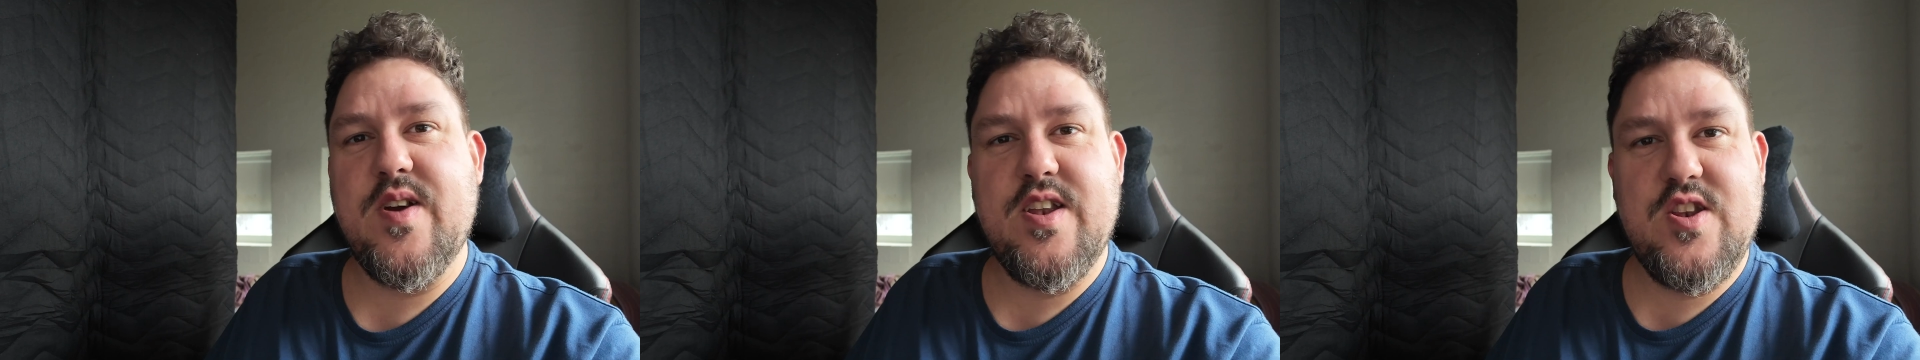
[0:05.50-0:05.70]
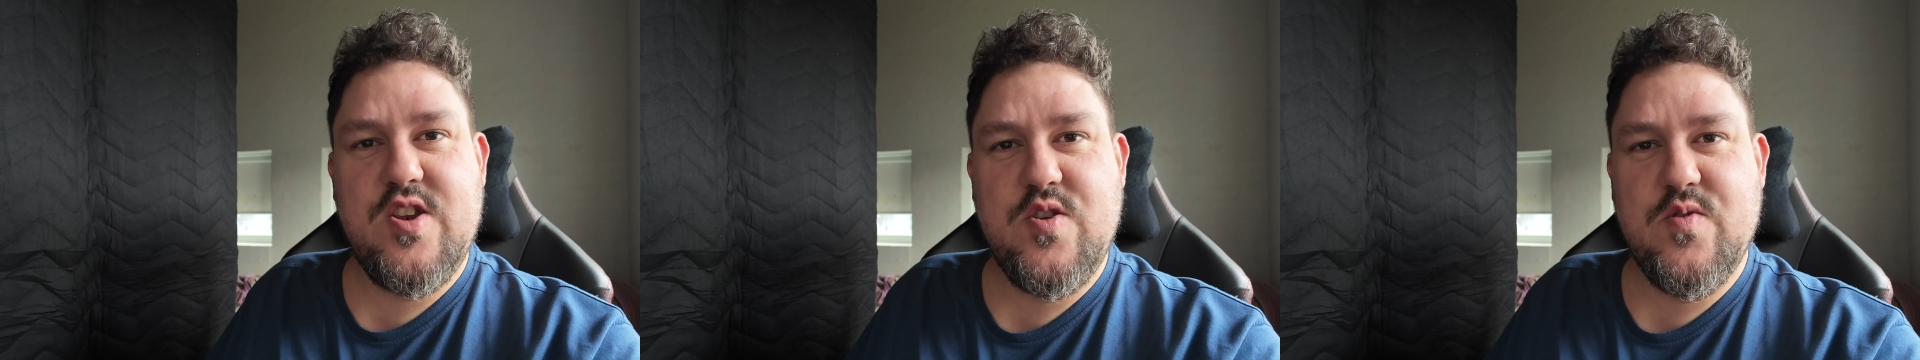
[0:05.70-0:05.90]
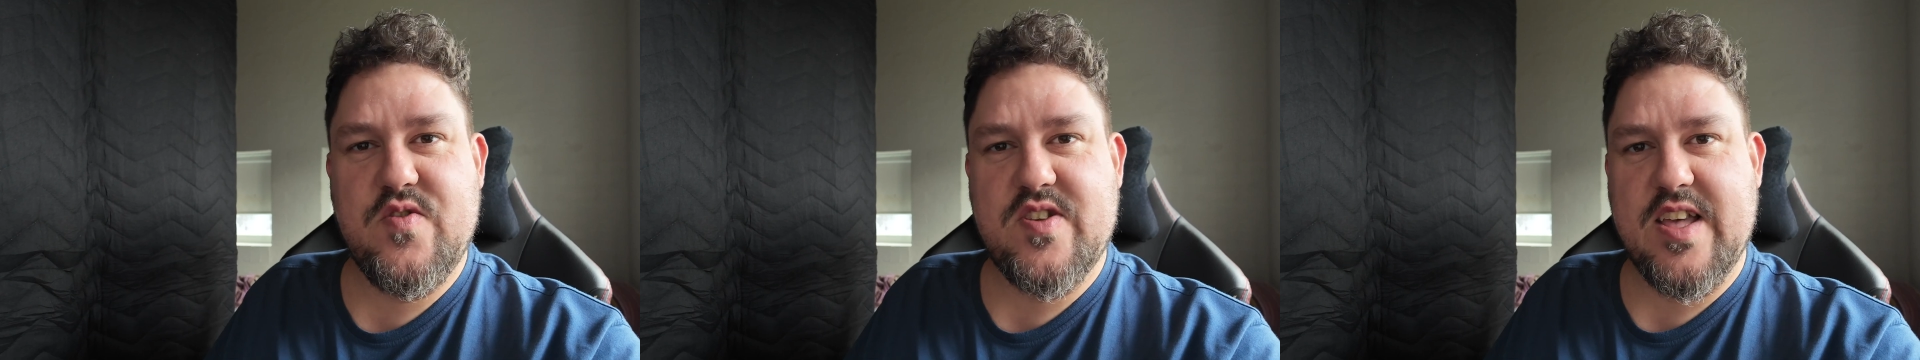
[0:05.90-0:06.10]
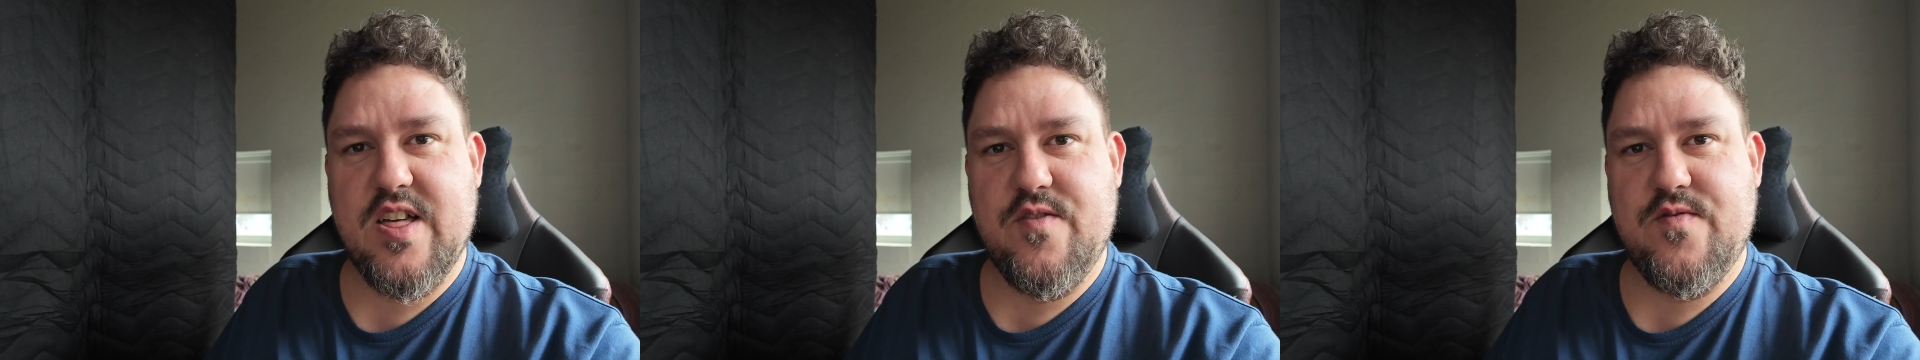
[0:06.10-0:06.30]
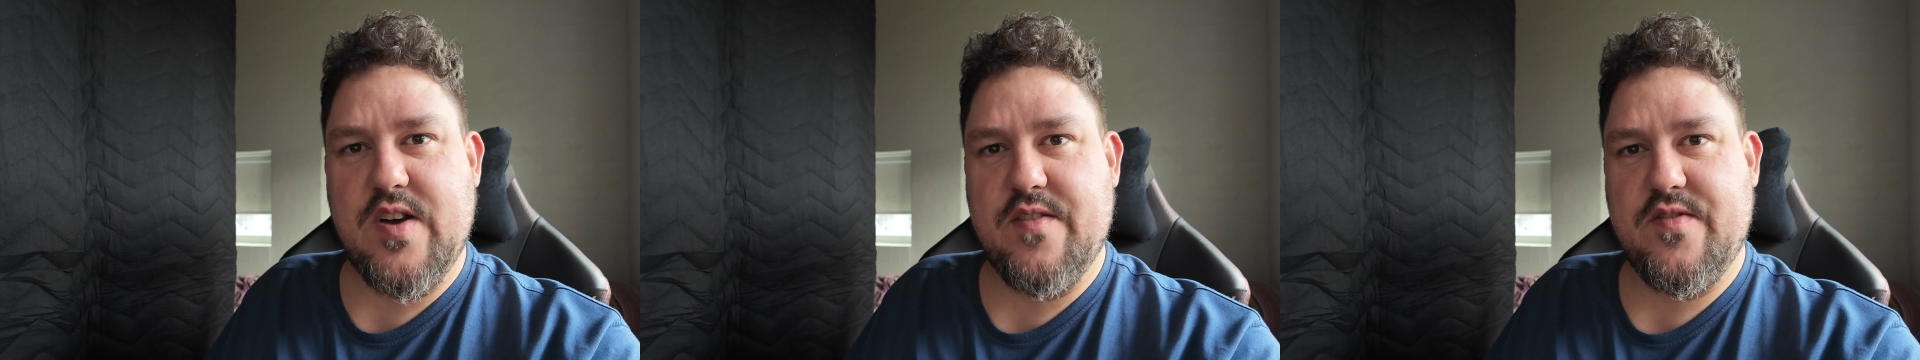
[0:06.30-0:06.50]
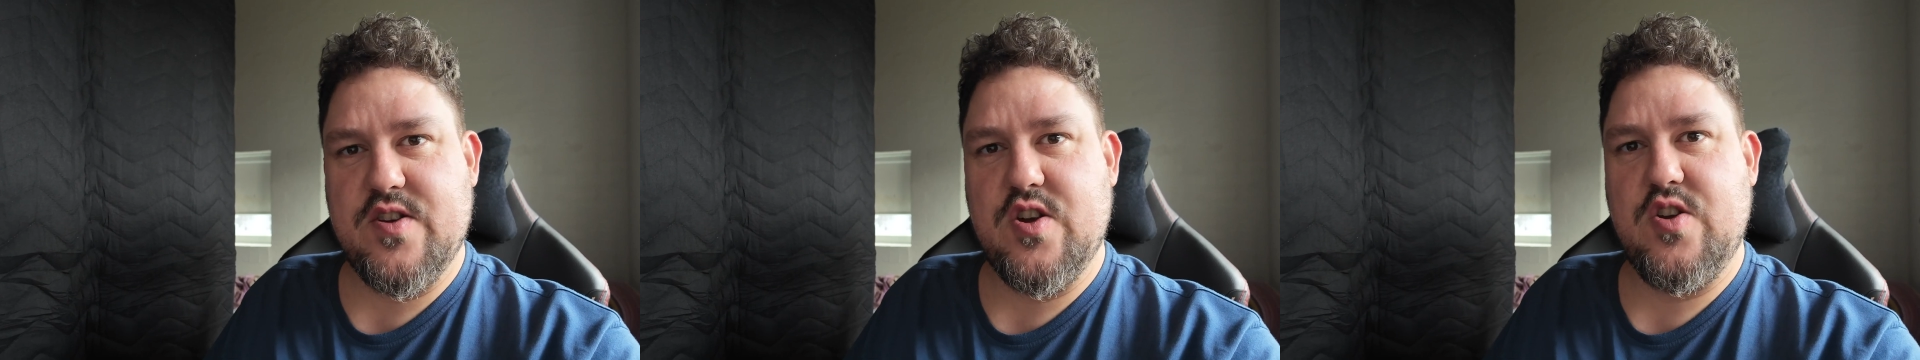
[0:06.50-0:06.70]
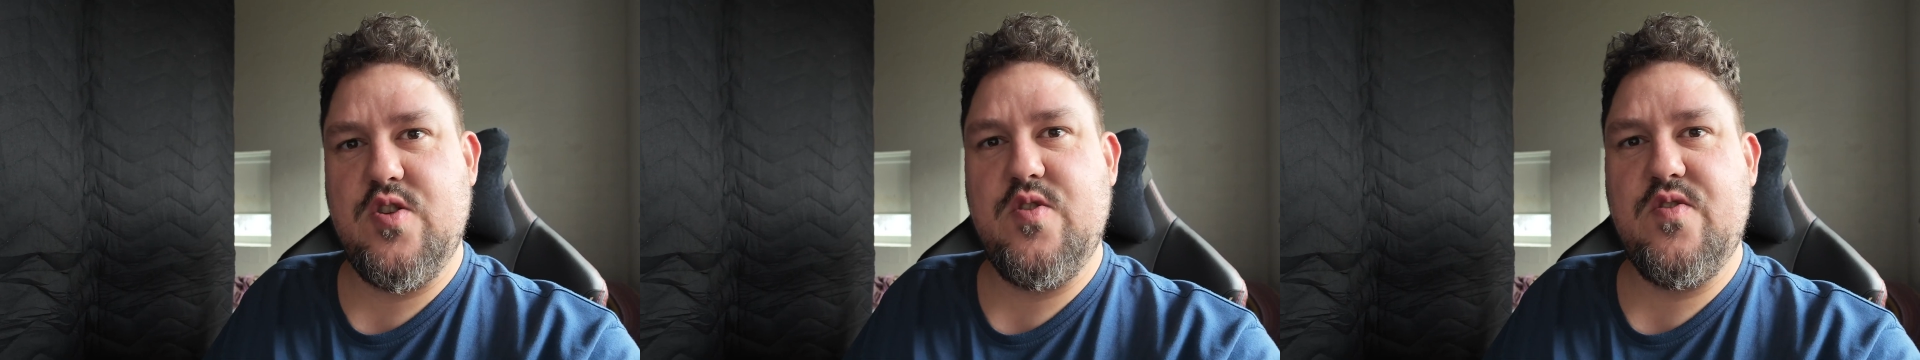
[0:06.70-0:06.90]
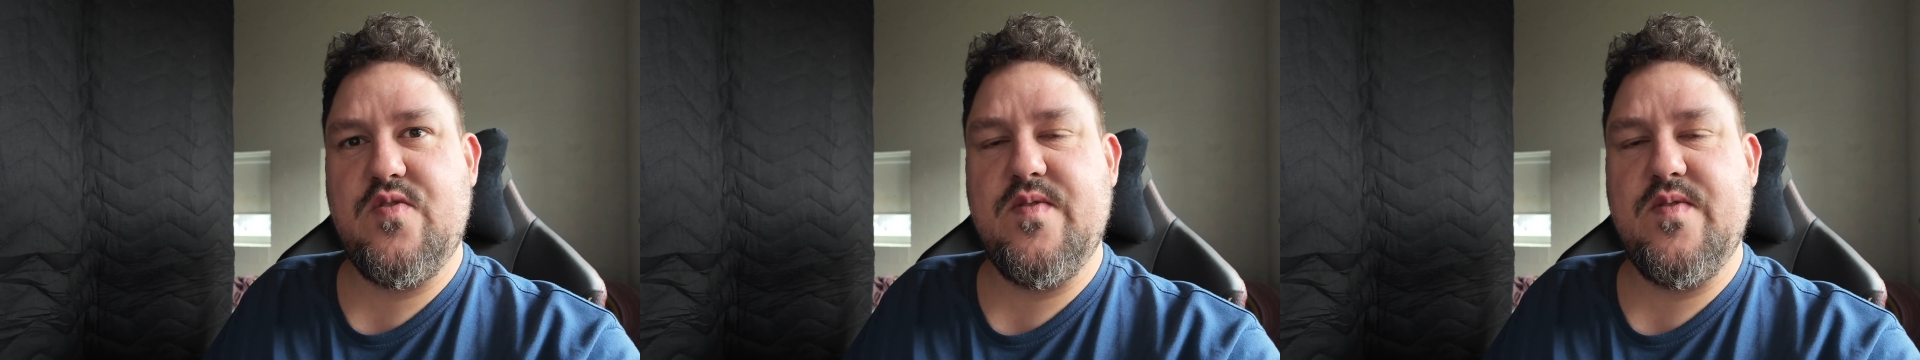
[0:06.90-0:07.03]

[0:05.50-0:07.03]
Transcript: a new Scale 500 news